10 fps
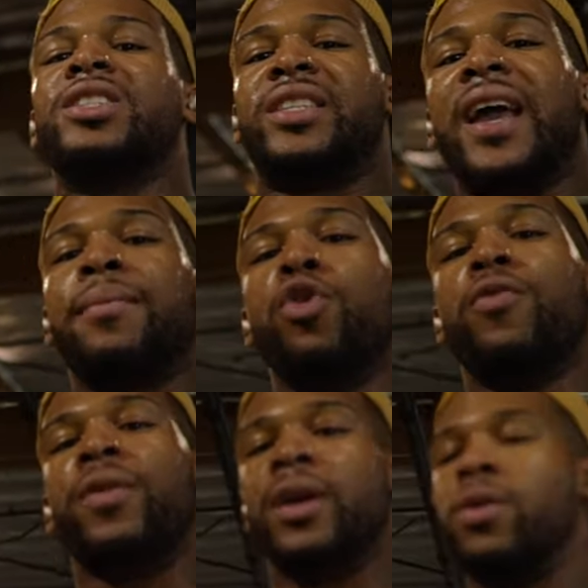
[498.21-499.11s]

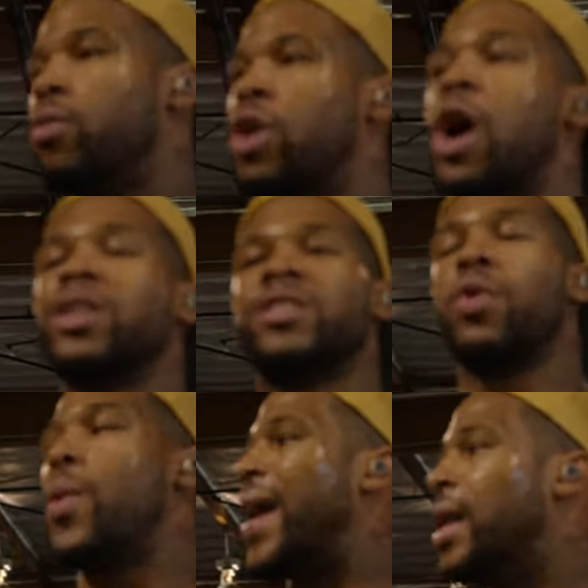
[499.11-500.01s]
moving, regardless of
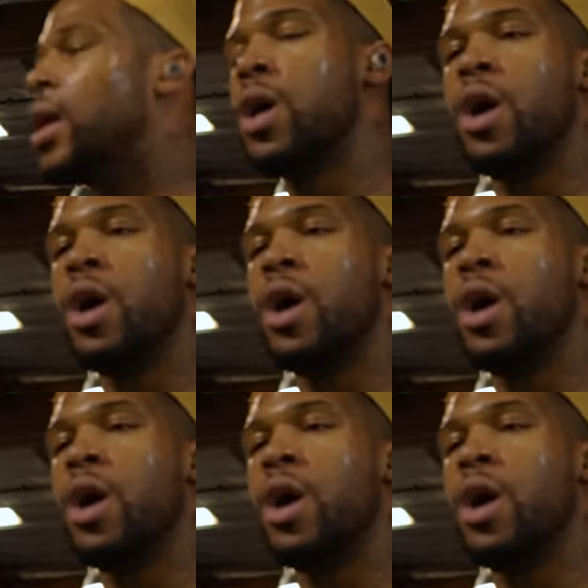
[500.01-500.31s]
the weight,